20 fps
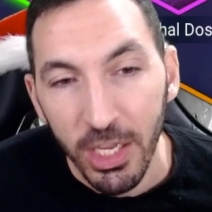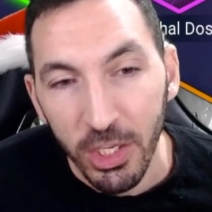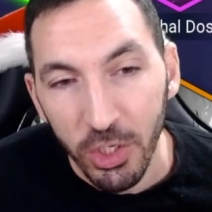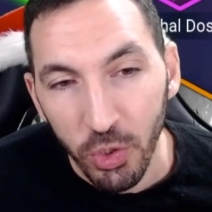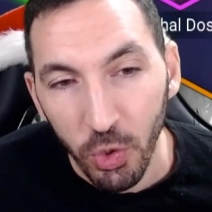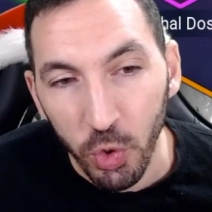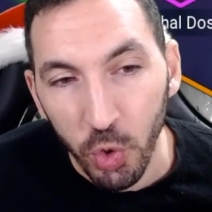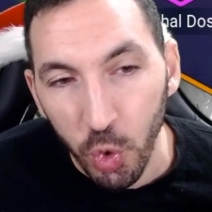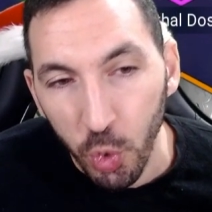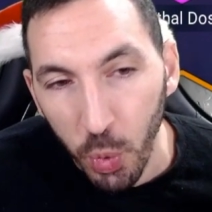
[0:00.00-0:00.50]

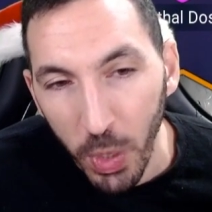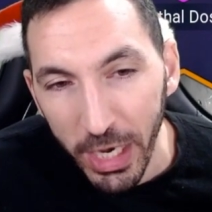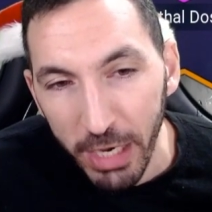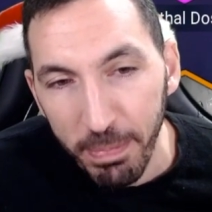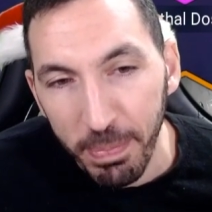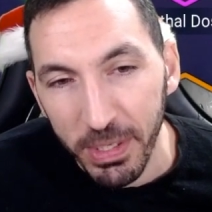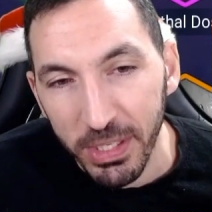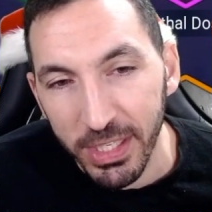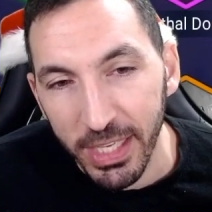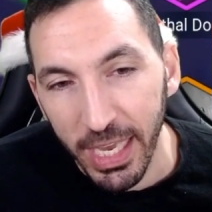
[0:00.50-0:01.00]
So twenty
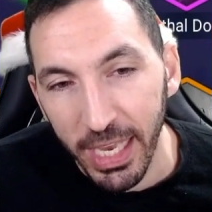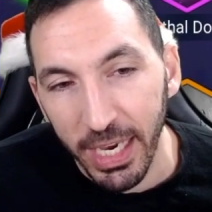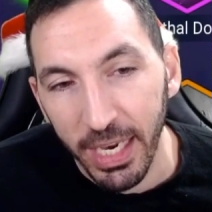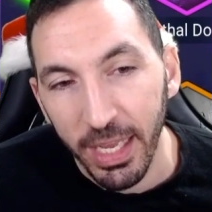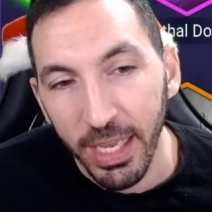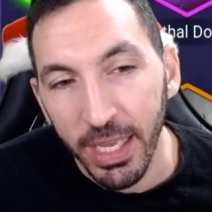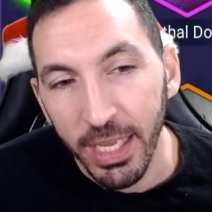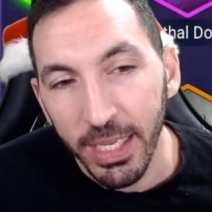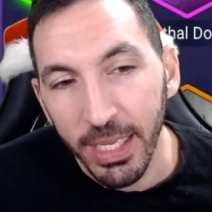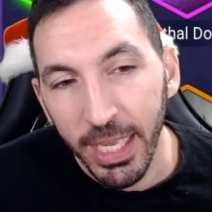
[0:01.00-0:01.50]
percent
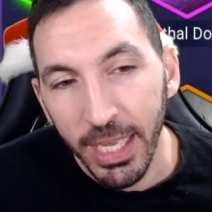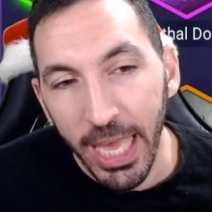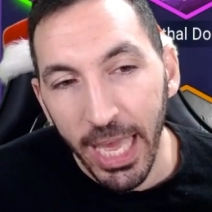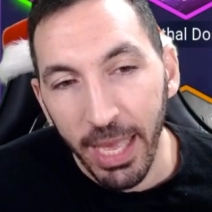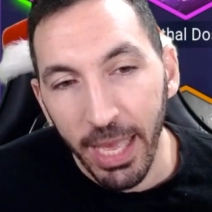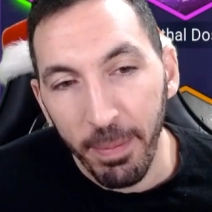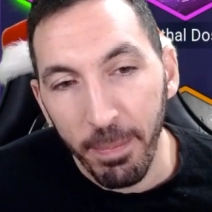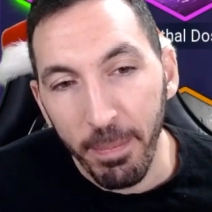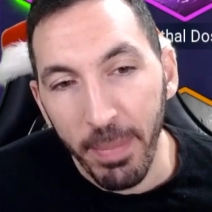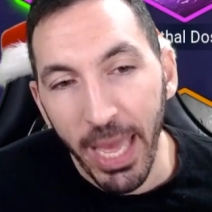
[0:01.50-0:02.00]

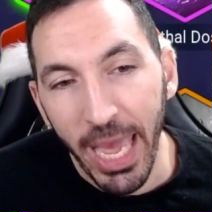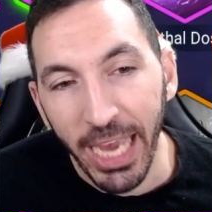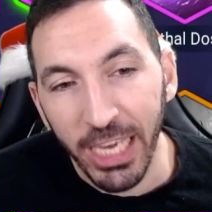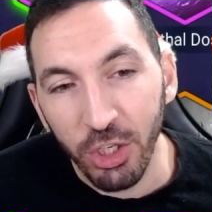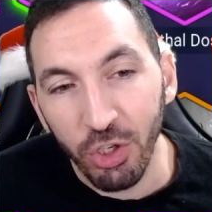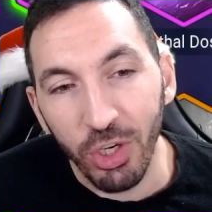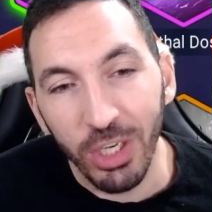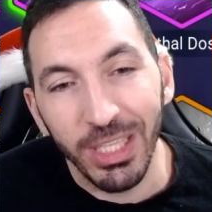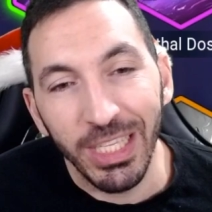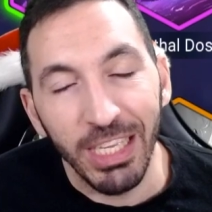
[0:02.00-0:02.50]
um,
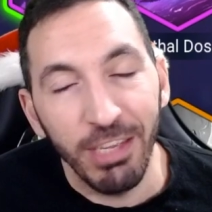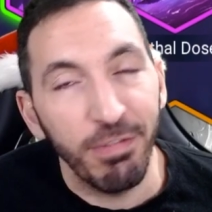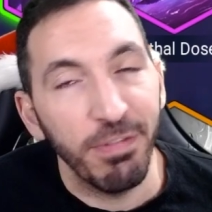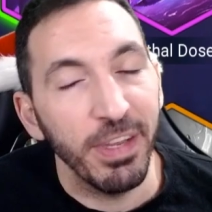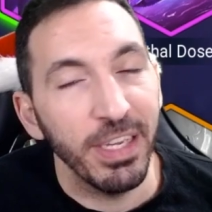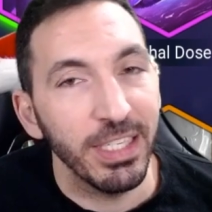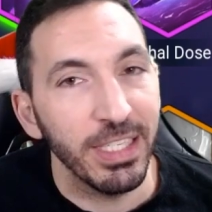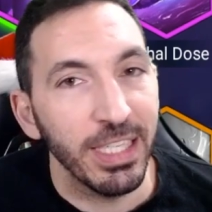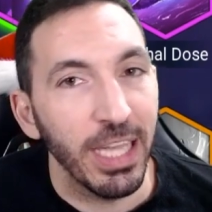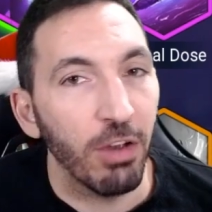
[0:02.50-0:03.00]
extra
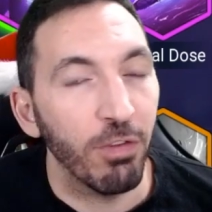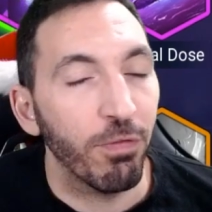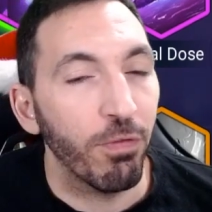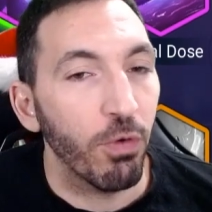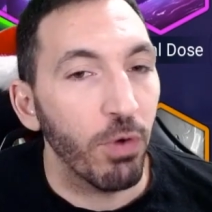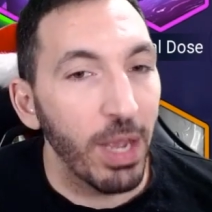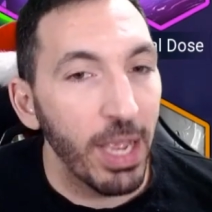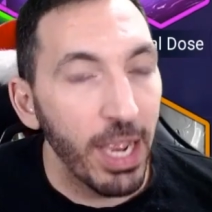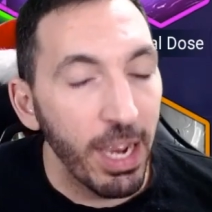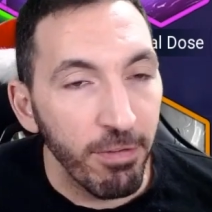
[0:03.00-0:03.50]
defense down
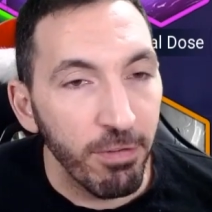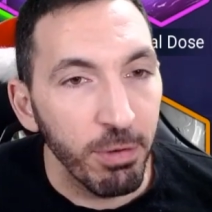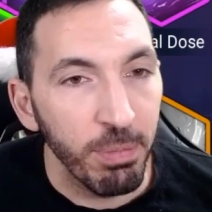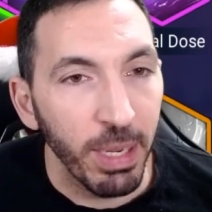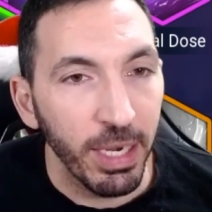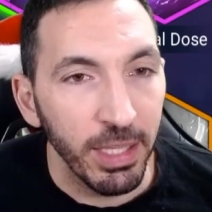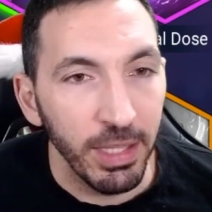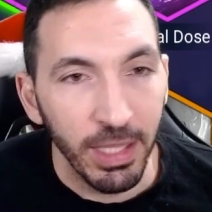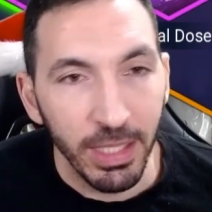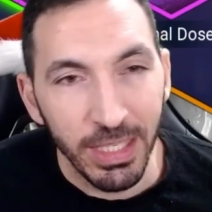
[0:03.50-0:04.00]
for
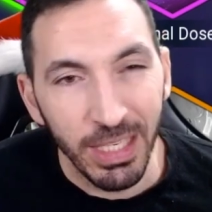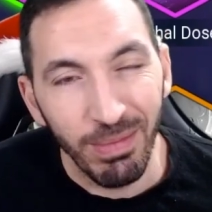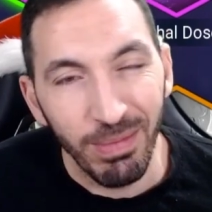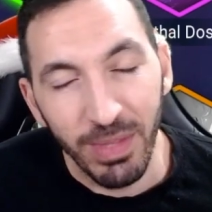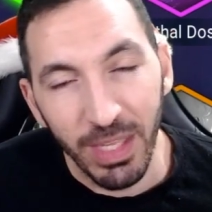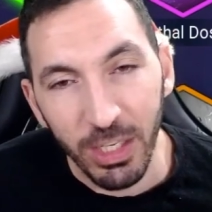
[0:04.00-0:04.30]
everybody in the team.